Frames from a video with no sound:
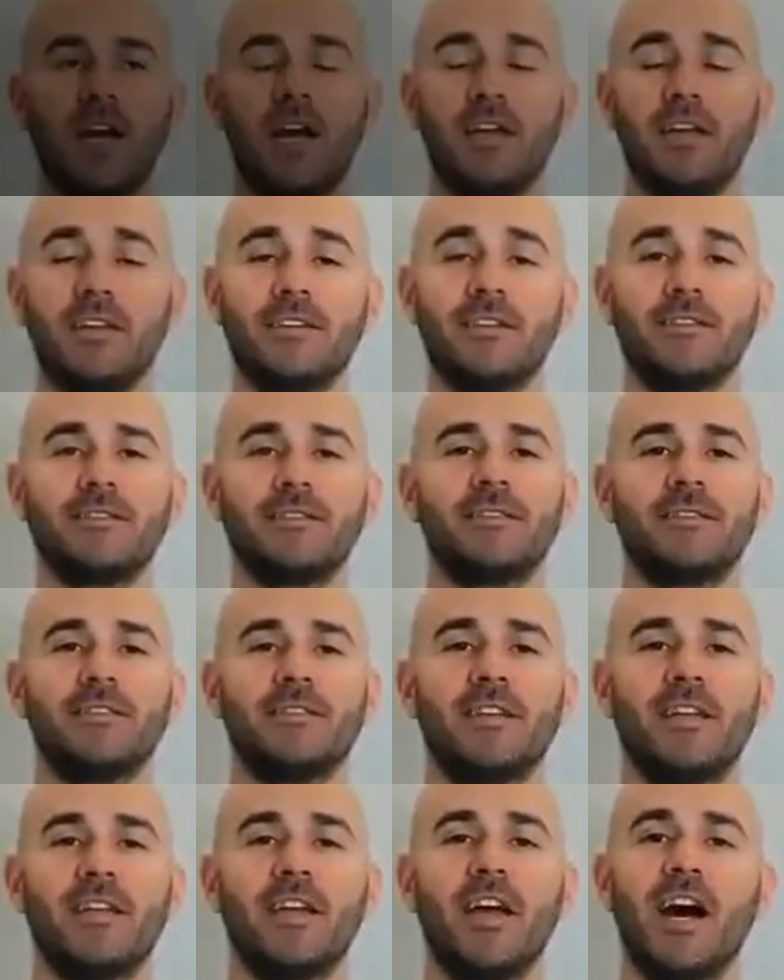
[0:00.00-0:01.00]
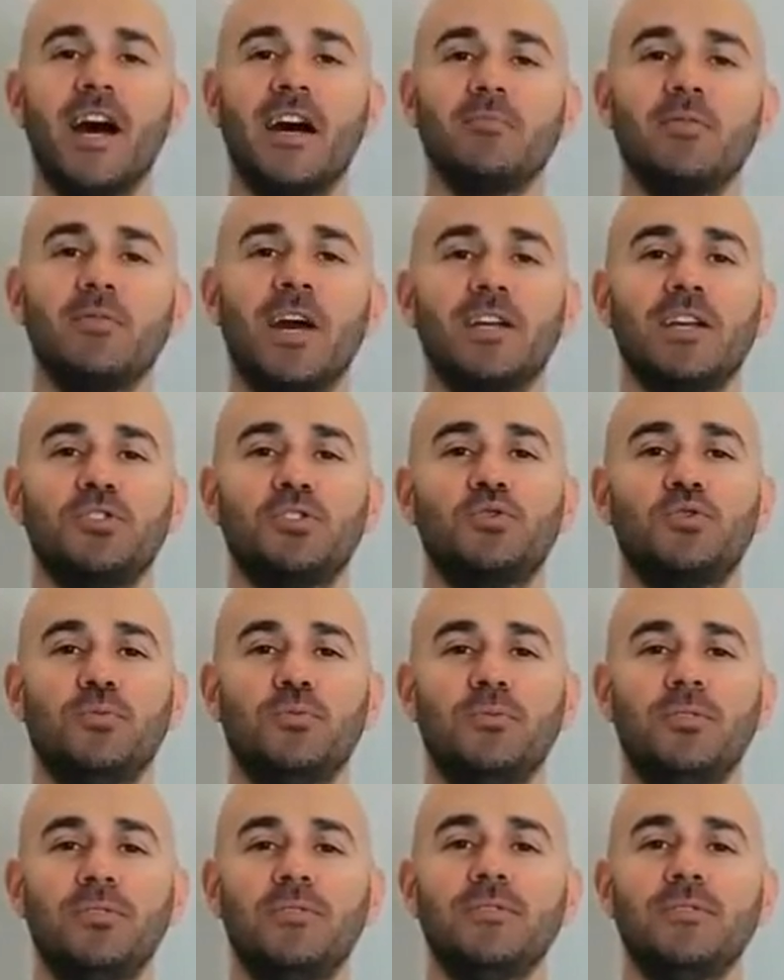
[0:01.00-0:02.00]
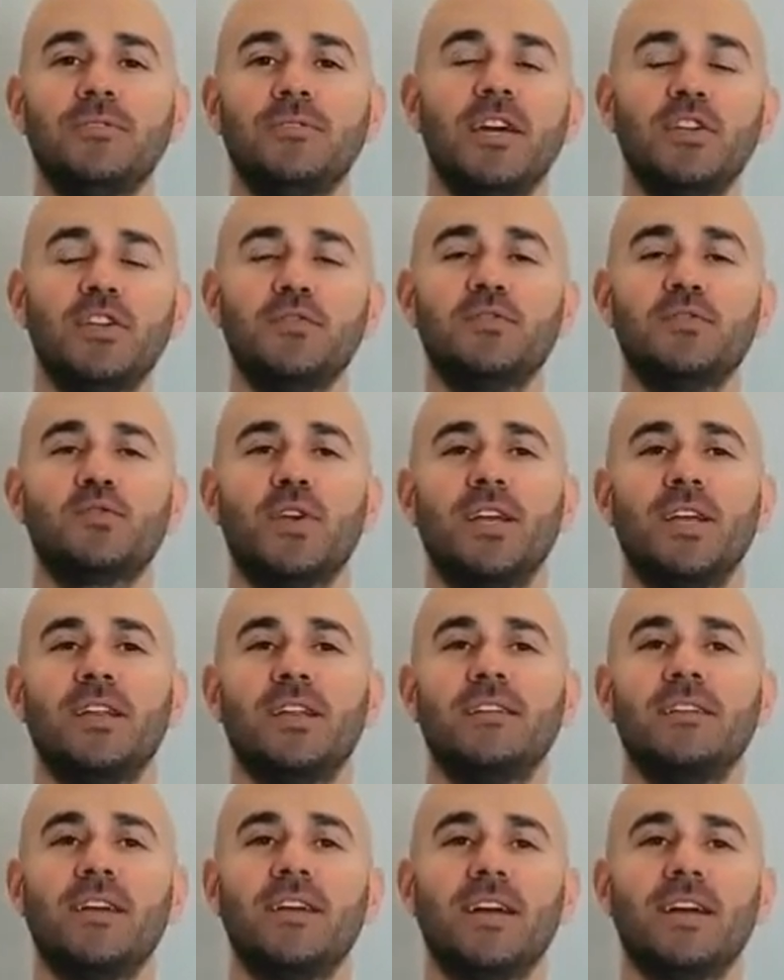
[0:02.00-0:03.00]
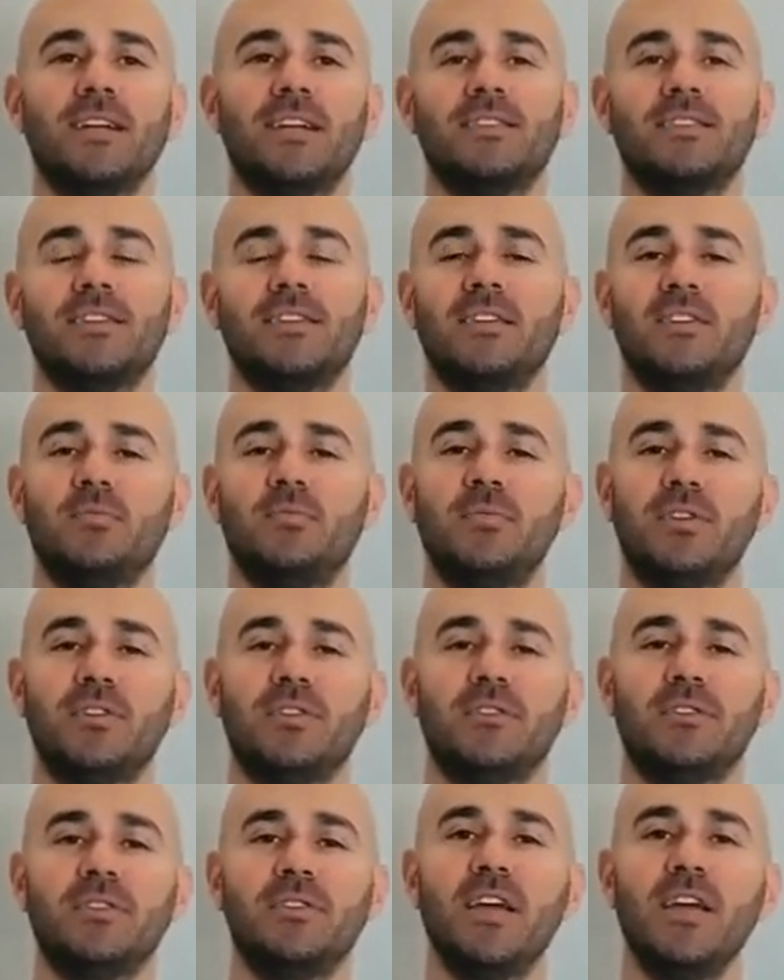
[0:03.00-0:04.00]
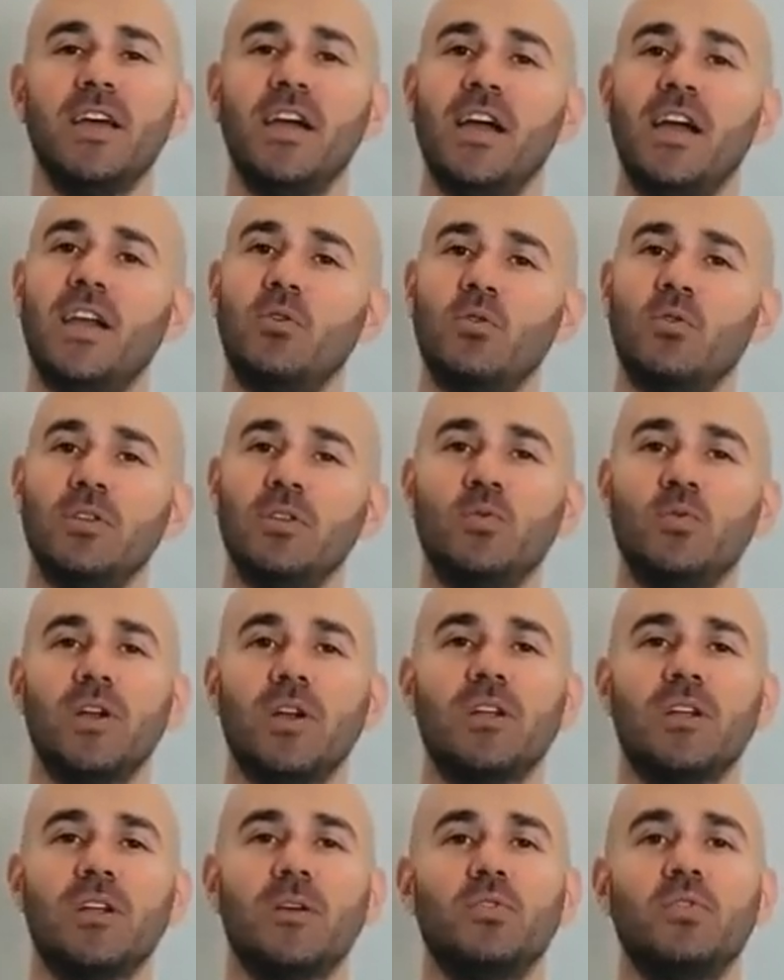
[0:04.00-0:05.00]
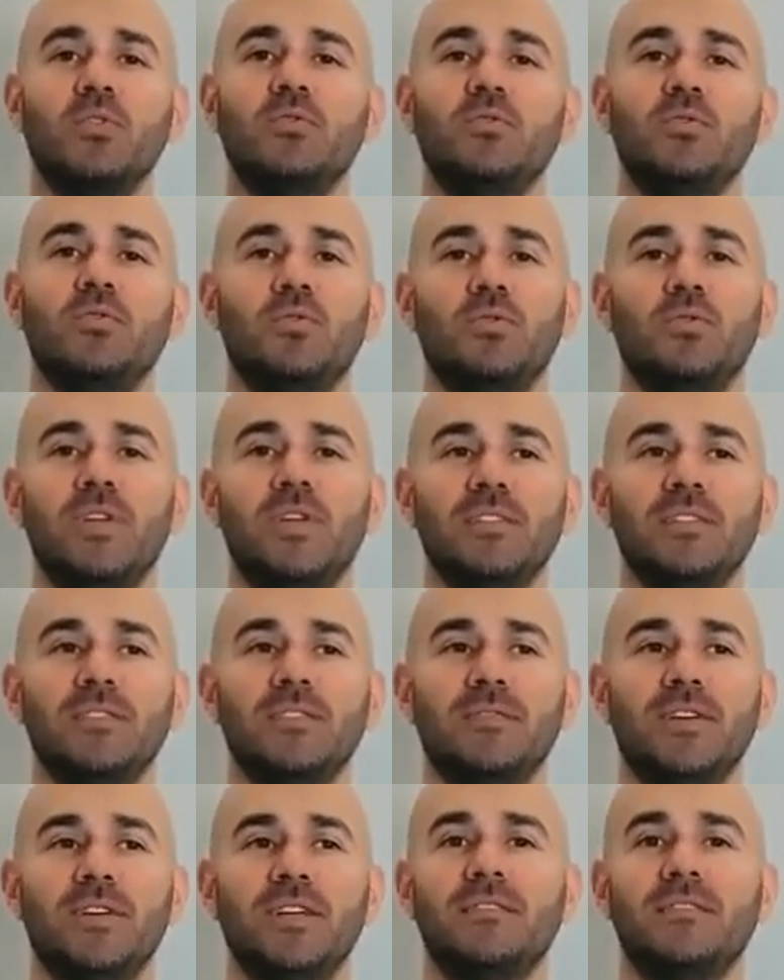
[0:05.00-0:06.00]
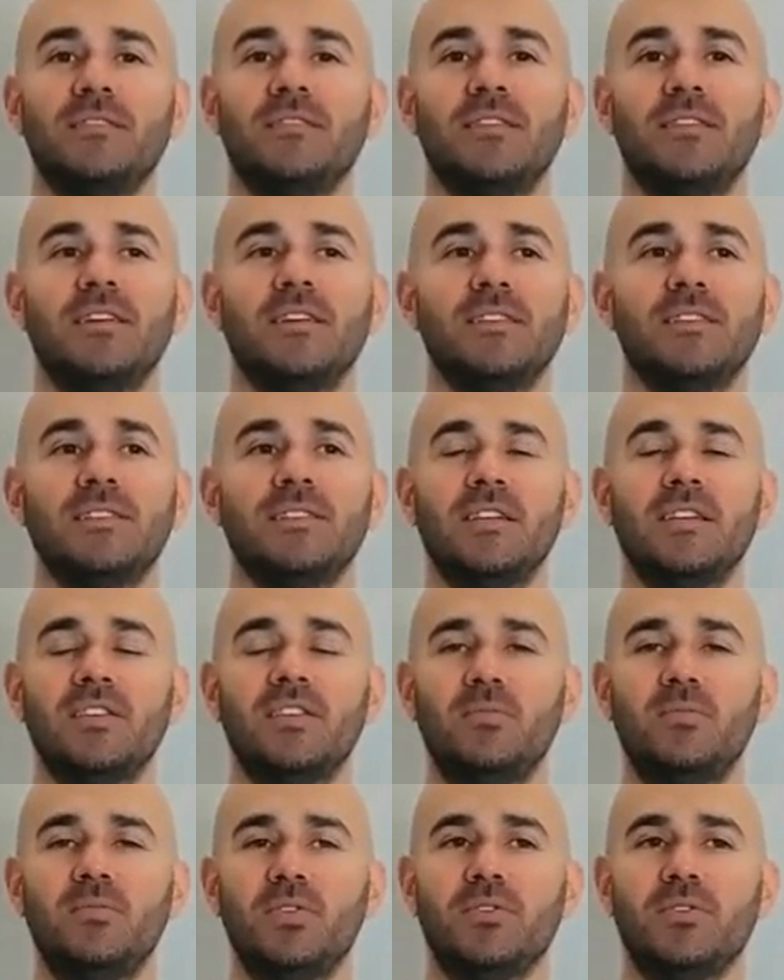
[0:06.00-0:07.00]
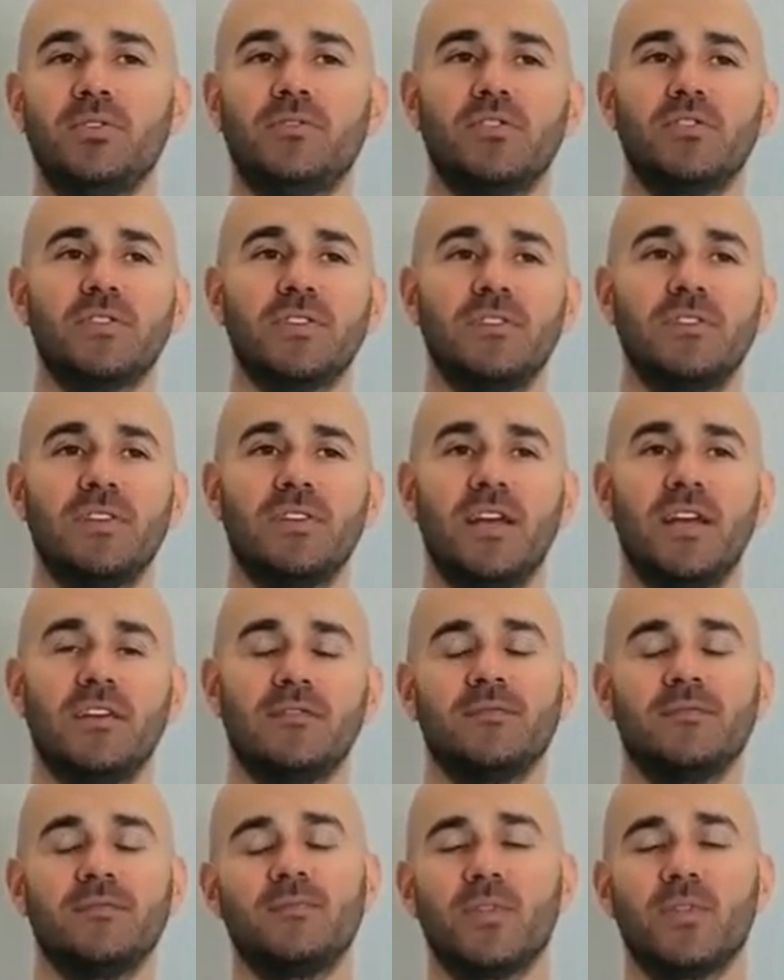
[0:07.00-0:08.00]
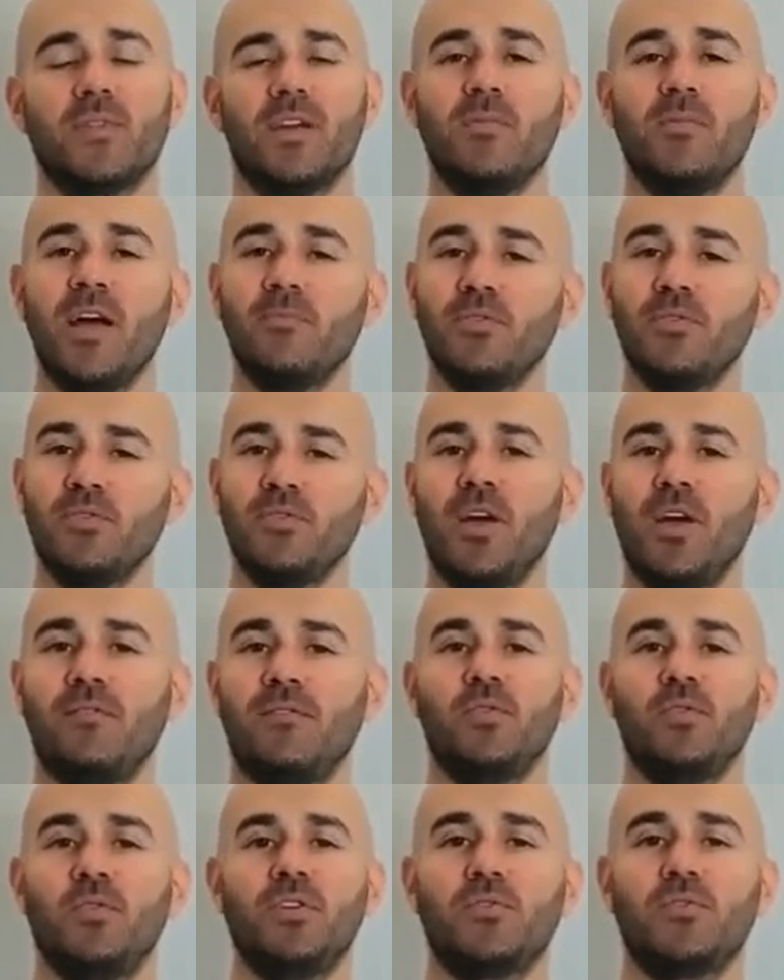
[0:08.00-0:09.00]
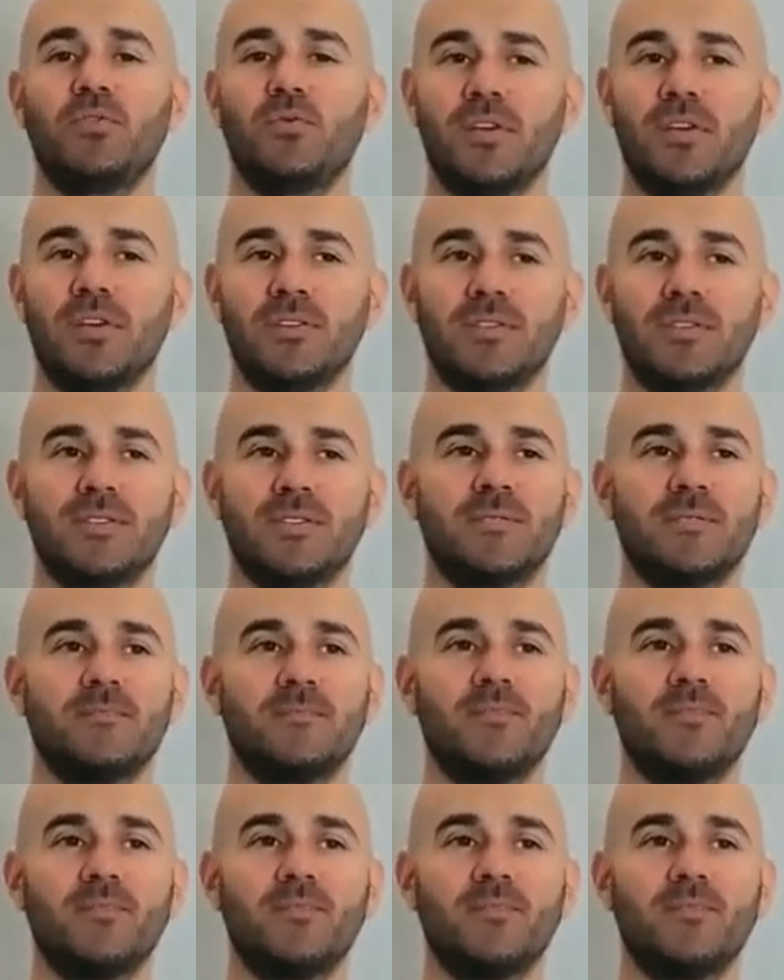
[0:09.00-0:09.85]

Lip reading: Hi, I'm Gayatri, Head of Training at Scylladb, and I want to welcome you to today's event, Scylladb University Live. I'm happy to have you here with us.